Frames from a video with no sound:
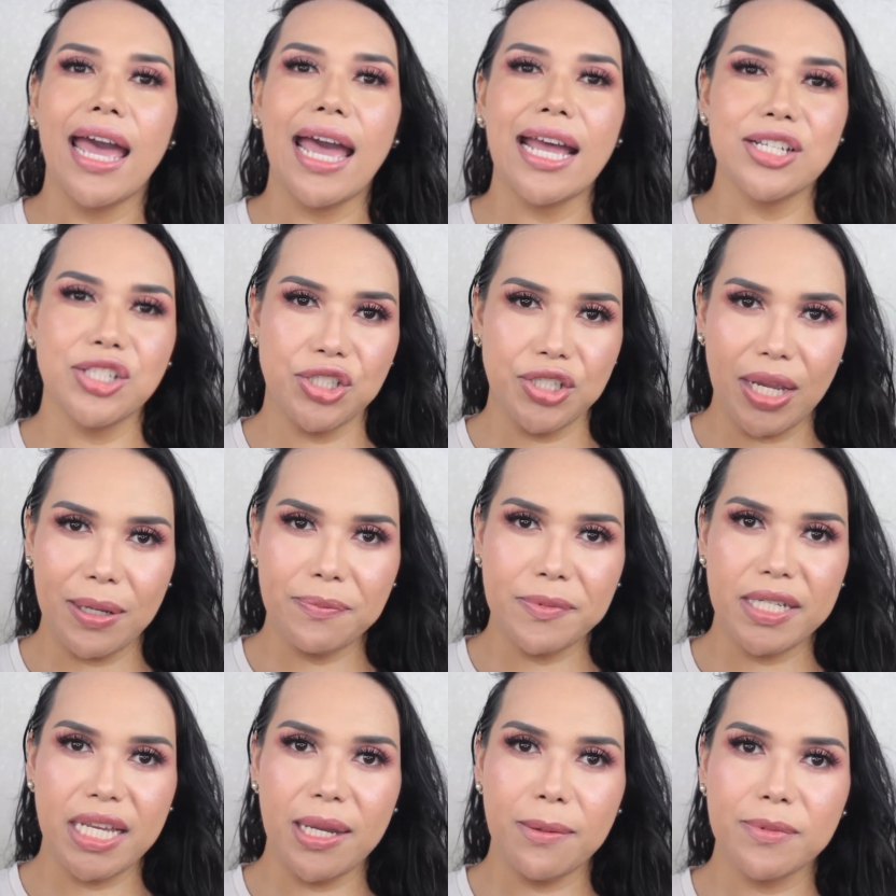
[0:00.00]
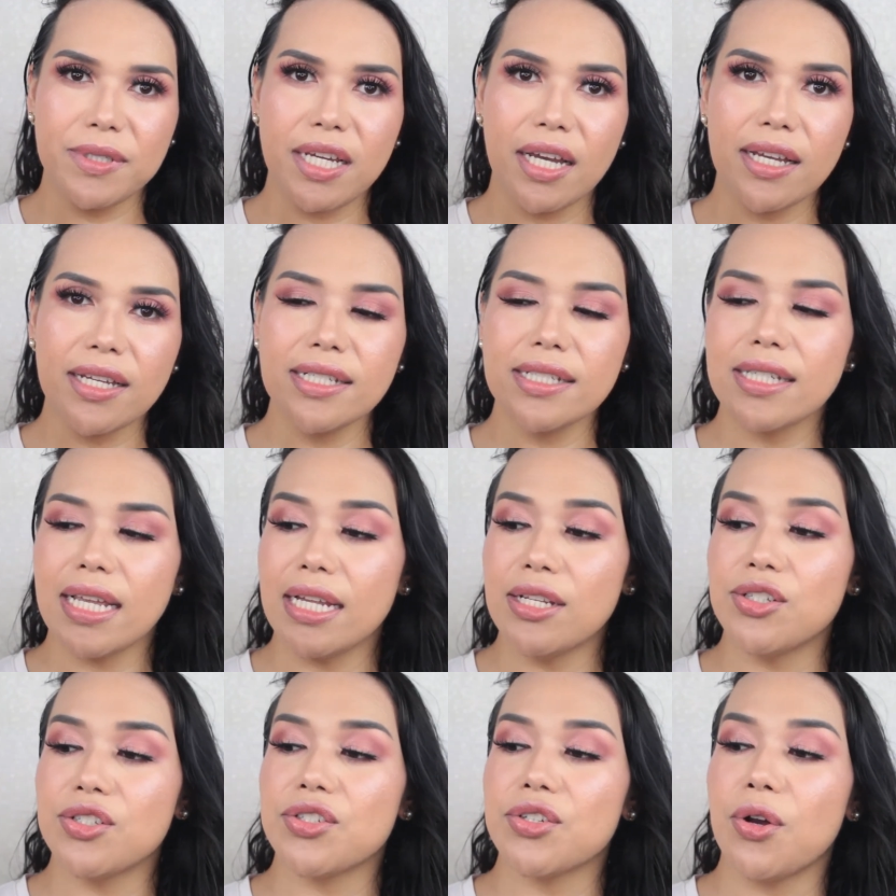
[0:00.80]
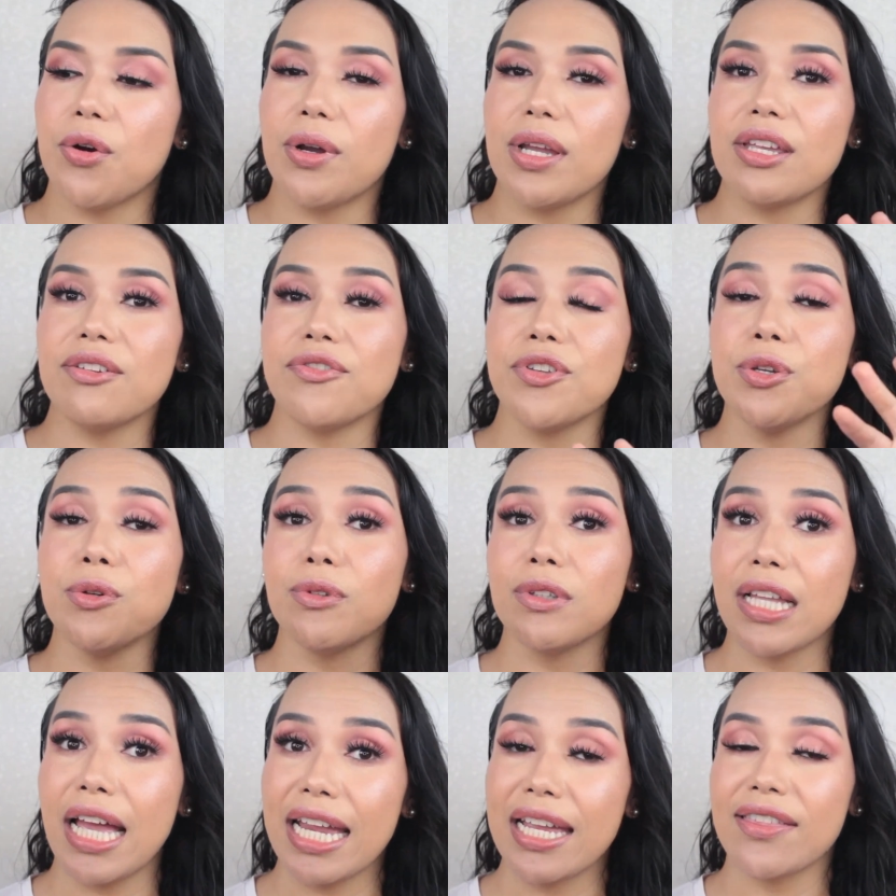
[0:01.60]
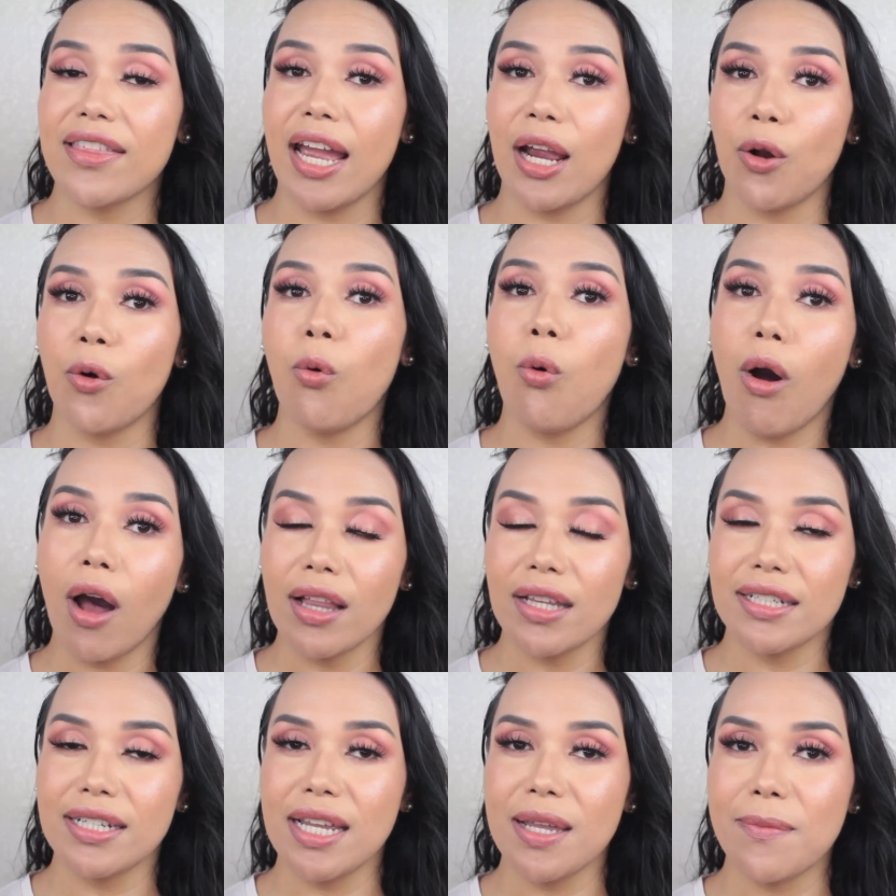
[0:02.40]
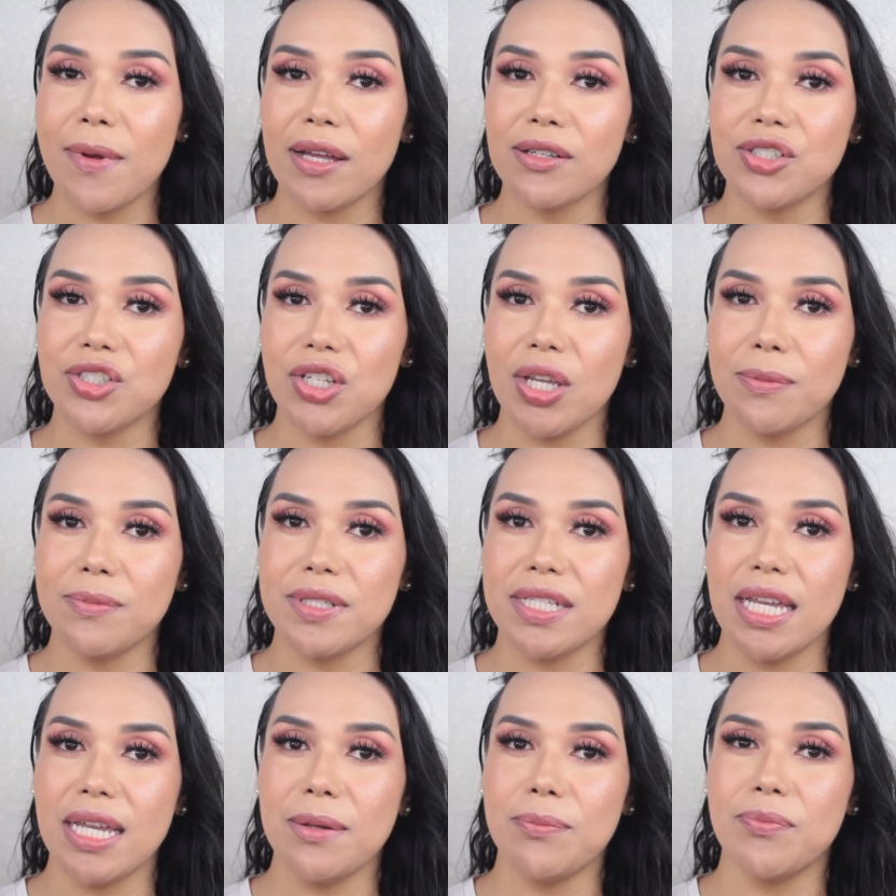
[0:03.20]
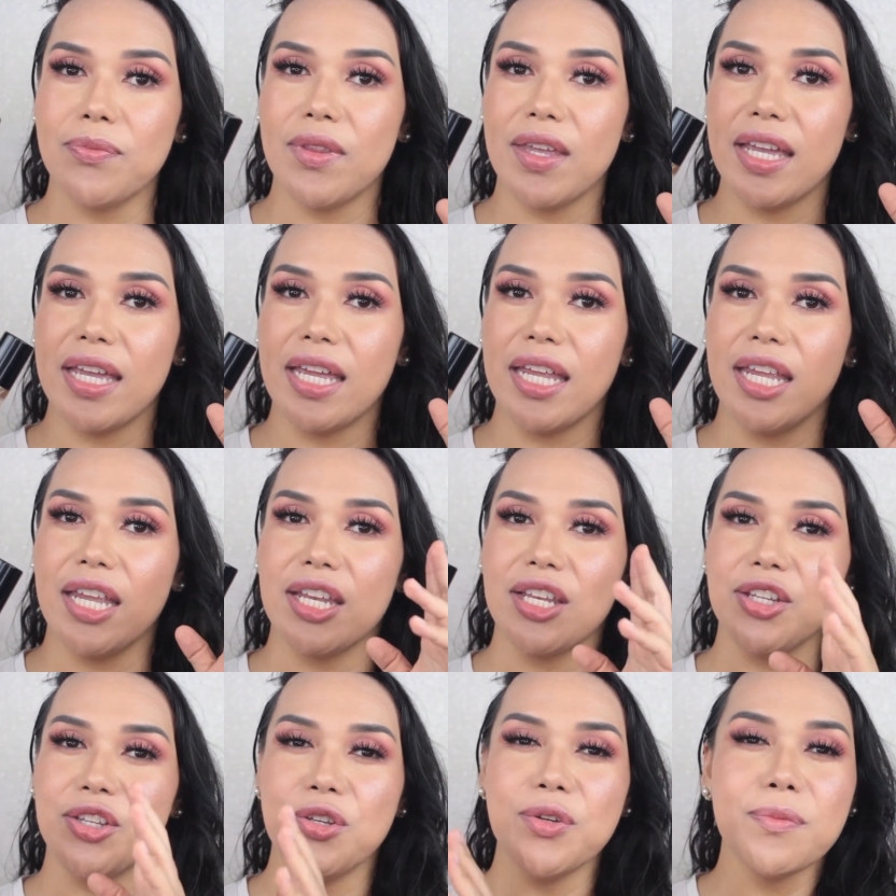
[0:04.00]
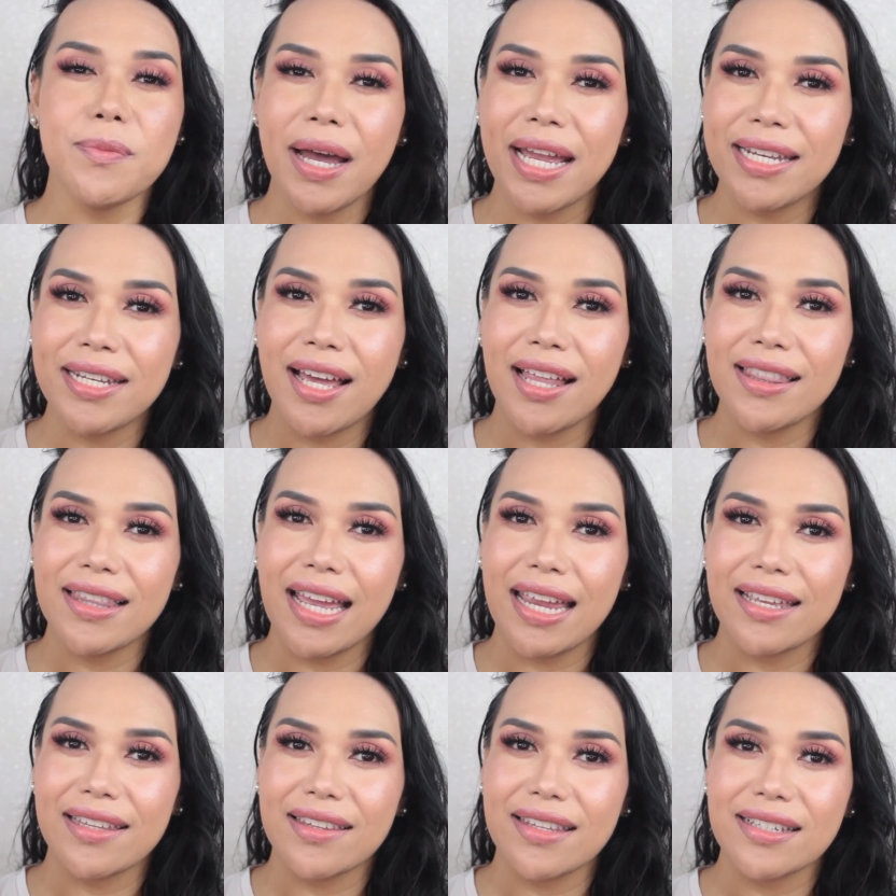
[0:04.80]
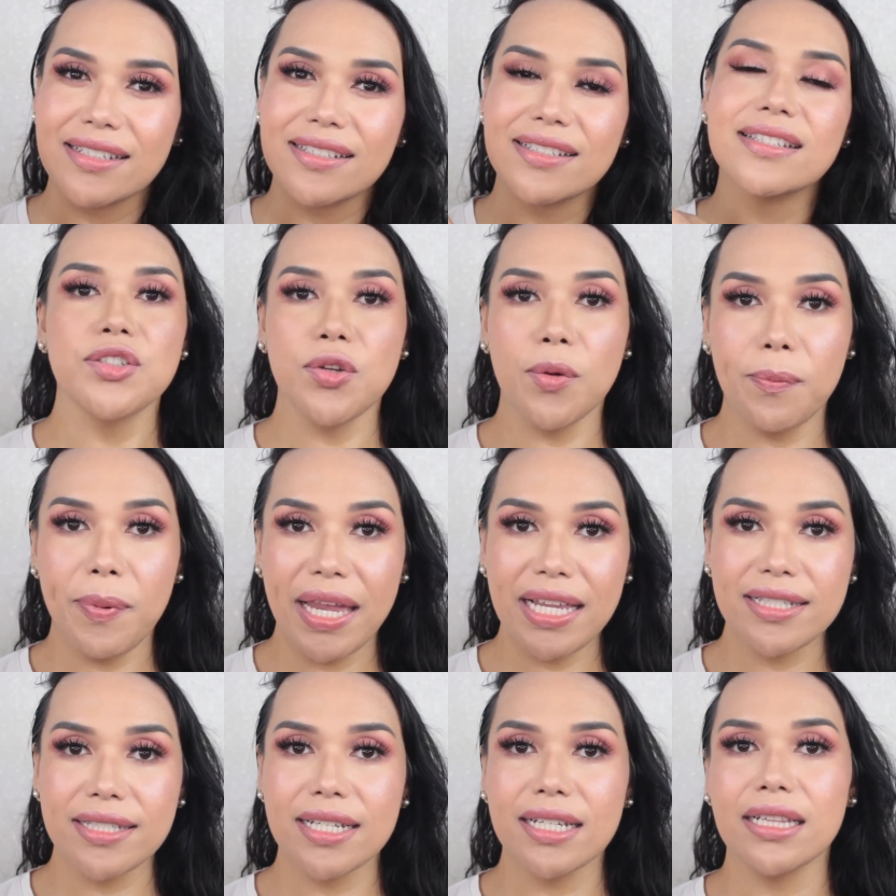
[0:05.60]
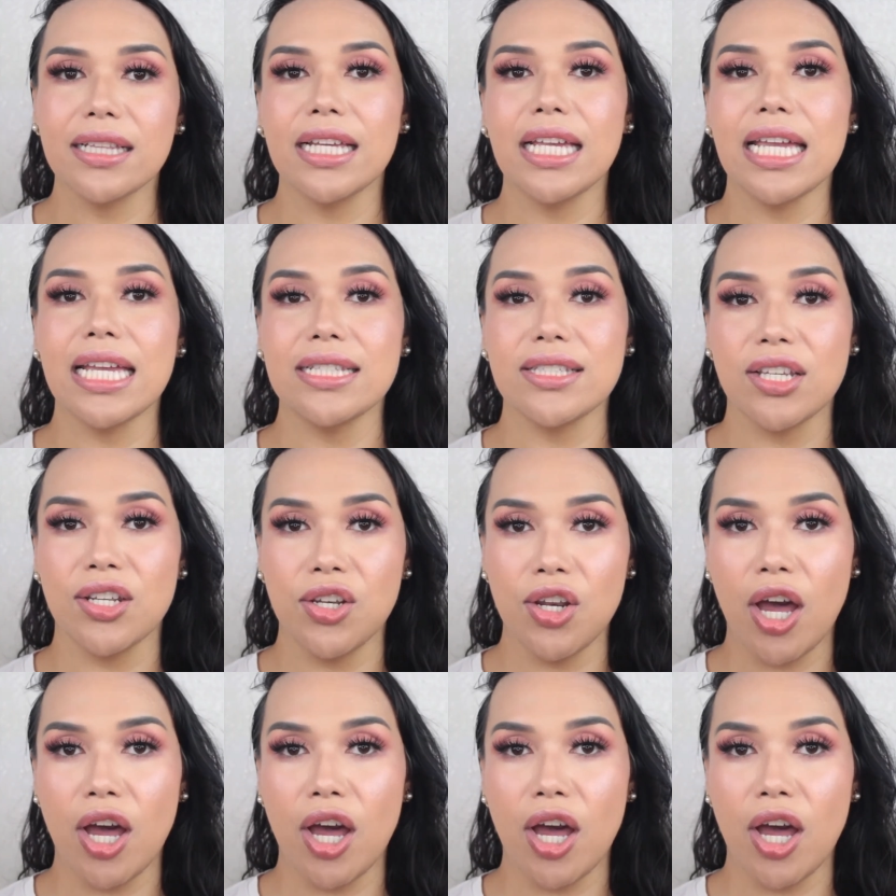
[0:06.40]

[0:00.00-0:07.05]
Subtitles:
as Shape Tape does, and so if you like that quality about Shape Tape, then you might not like this. So basically it's a